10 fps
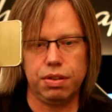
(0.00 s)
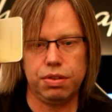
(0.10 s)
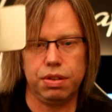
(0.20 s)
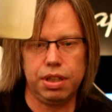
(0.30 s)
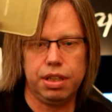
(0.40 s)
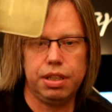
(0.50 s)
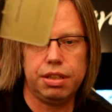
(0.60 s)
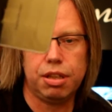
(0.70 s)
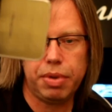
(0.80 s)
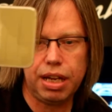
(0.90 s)
and
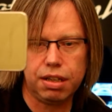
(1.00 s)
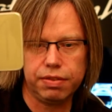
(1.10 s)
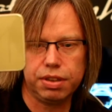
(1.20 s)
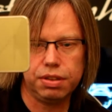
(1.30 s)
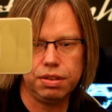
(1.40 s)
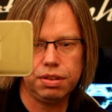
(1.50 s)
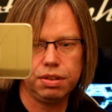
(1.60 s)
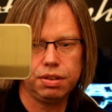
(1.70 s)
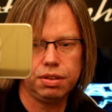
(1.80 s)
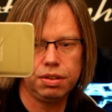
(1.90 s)
that's the back of it.
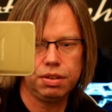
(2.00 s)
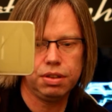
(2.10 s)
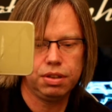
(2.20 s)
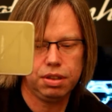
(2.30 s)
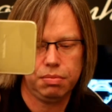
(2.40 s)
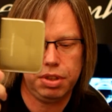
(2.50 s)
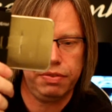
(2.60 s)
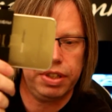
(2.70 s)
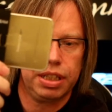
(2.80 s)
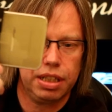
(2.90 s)
Let me see
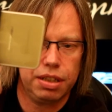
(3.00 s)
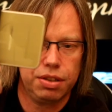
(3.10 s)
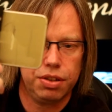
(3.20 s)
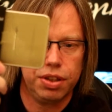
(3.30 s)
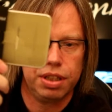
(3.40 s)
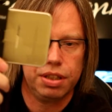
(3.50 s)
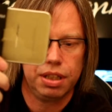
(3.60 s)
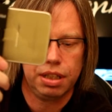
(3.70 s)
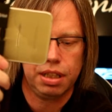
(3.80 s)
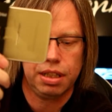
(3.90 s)
if I can so you can
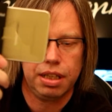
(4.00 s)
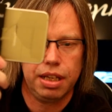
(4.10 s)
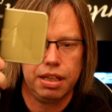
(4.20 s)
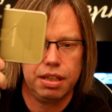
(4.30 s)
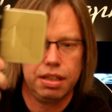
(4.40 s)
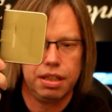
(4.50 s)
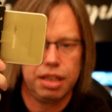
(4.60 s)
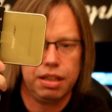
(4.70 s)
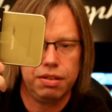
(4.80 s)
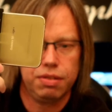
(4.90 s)
see, get that
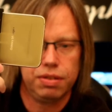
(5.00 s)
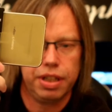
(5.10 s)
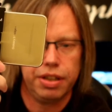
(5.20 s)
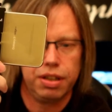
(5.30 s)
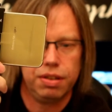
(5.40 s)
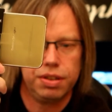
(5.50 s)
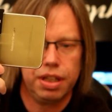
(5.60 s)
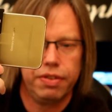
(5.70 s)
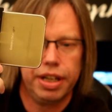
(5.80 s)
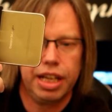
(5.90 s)
little, there you go. See,
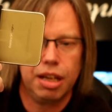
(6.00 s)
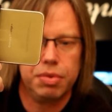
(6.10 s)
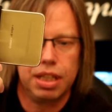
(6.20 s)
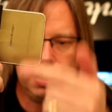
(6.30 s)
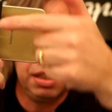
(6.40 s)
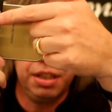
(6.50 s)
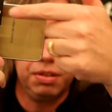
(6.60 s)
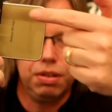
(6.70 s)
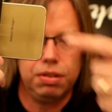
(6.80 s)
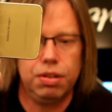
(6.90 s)
the Readycam has got that nice
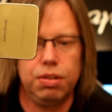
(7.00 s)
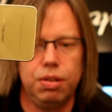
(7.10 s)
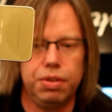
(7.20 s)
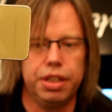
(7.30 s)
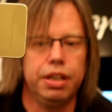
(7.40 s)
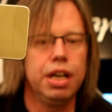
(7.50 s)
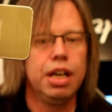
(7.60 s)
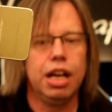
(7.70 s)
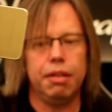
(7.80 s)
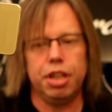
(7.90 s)
little logo on there.
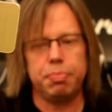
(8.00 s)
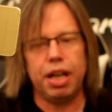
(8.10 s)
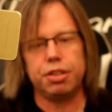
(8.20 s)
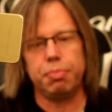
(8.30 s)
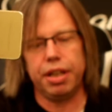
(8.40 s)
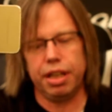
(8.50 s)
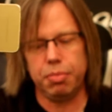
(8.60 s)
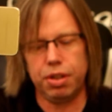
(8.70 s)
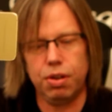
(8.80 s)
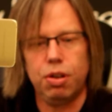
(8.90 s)
I'm not sponsored by them
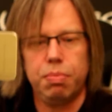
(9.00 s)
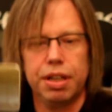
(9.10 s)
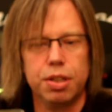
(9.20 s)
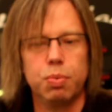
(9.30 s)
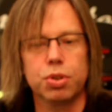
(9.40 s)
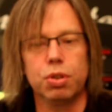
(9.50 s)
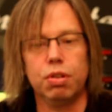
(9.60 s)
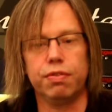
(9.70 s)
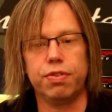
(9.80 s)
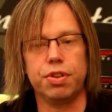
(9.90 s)
at all. I just was
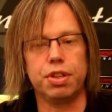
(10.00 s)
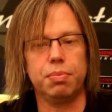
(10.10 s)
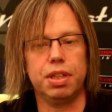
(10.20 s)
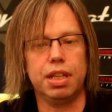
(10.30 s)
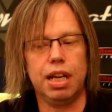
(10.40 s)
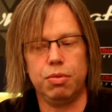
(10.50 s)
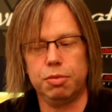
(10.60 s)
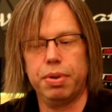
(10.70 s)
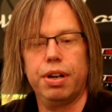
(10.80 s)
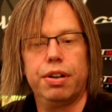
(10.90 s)
looking for something that was
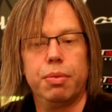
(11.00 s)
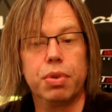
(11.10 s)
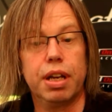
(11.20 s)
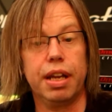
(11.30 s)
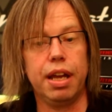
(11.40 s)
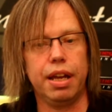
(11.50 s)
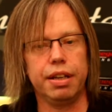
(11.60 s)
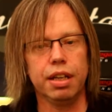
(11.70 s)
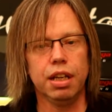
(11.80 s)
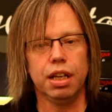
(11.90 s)
better than what I had.
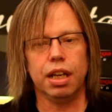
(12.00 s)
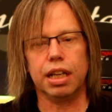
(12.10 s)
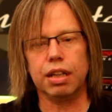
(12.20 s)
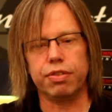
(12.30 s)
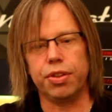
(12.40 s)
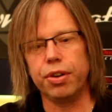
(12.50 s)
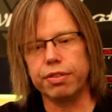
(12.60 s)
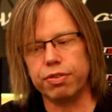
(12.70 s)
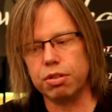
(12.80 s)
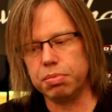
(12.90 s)
Again, for
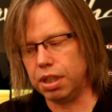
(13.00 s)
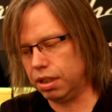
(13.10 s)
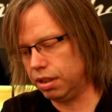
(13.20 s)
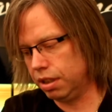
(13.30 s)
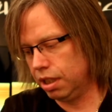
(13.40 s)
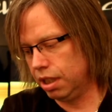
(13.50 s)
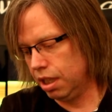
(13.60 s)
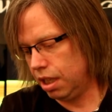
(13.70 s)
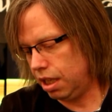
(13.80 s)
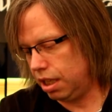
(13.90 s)
34 bucks.
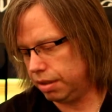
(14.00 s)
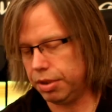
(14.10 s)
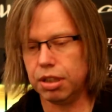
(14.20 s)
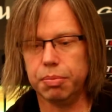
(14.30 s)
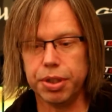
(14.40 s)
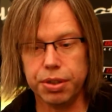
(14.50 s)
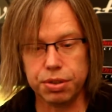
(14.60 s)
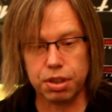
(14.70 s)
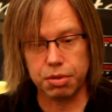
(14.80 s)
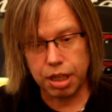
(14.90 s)
I'm going to be
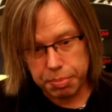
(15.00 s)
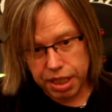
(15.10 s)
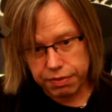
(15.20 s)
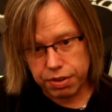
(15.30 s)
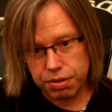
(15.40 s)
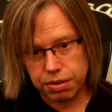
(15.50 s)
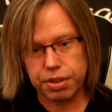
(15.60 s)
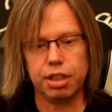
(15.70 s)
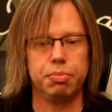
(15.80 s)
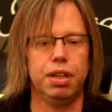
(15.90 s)
using it on my Manfrotto
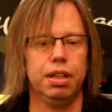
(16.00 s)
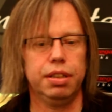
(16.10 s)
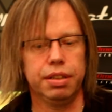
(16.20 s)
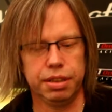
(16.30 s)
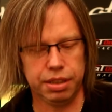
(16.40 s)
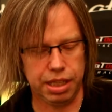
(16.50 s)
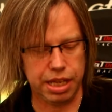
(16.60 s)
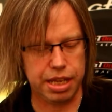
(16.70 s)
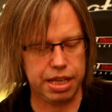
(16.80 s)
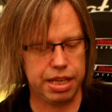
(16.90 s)
tripod.
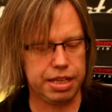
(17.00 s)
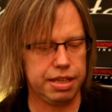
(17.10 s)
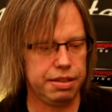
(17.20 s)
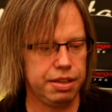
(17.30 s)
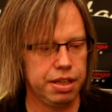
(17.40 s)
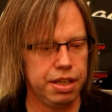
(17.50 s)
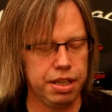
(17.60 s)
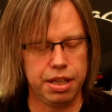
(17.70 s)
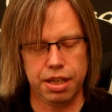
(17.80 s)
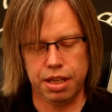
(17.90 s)
And
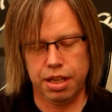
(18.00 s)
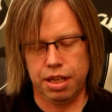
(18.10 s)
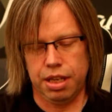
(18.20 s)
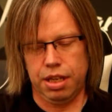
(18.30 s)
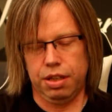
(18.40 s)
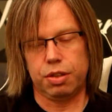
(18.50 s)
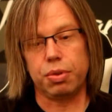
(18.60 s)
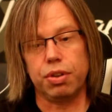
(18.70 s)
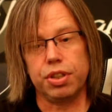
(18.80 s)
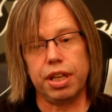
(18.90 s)
so
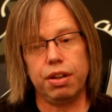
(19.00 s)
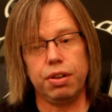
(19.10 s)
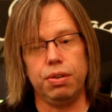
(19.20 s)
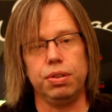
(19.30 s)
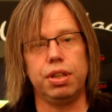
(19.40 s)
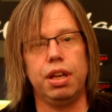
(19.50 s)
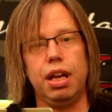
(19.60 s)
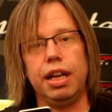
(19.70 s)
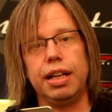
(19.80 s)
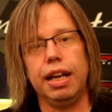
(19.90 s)
we're going to see how it goes.
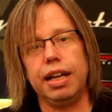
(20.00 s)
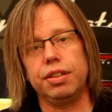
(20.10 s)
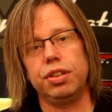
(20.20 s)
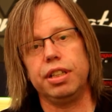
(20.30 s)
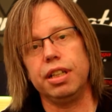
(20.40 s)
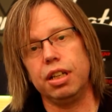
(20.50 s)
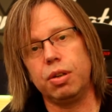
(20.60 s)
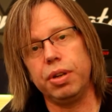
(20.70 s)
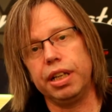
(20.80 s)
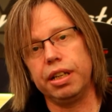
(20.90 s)
I actually did a
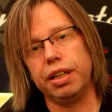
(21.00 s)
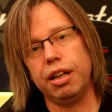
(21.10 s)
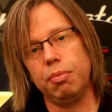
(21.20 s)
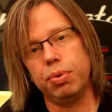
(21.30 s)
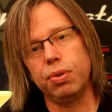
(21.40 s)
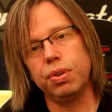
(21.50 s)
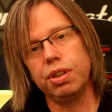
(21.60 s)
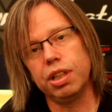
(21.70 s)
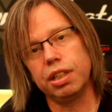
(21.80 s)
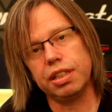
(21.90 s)
quick couple
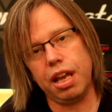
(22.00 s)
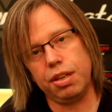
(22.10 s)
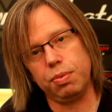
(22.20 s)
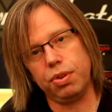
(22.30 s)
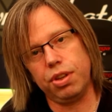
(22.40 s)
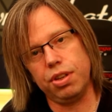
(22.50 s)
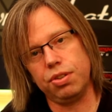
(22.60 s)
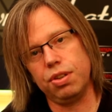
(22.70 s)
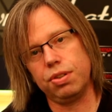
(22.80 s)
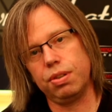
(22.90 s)
tests with this
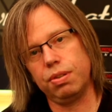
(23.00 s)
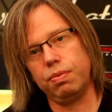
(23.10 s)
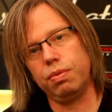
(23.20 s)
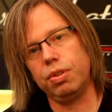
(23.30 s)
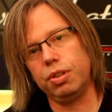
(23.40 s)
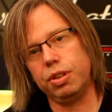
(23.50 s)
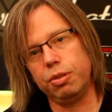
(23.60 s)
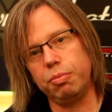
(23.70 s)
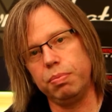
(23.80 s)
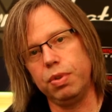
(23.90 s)
just a
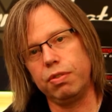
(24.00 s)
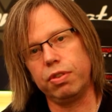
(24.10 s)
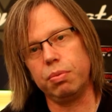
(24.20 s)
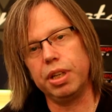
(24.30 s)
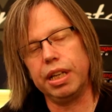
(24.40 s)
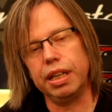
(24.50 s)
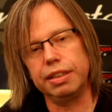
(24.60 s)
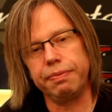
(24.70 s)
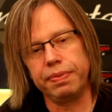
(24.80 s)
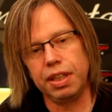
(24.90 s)
little over the weekend.